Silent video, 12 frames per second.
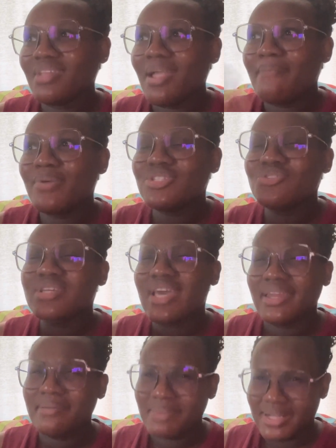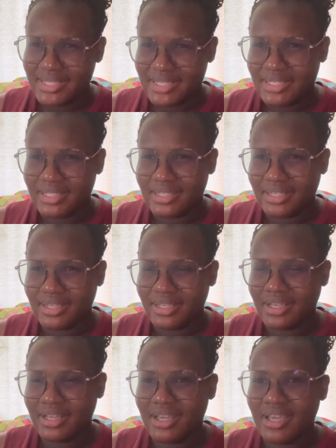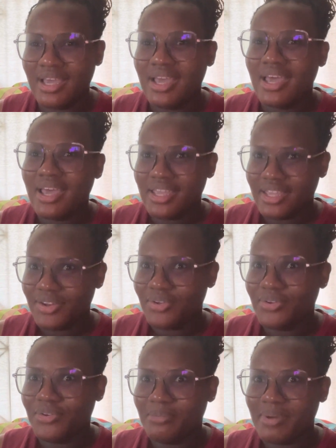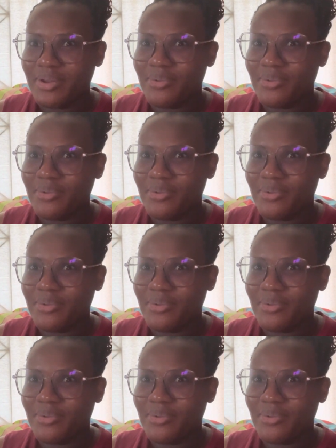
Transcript: But you can imagine, nobody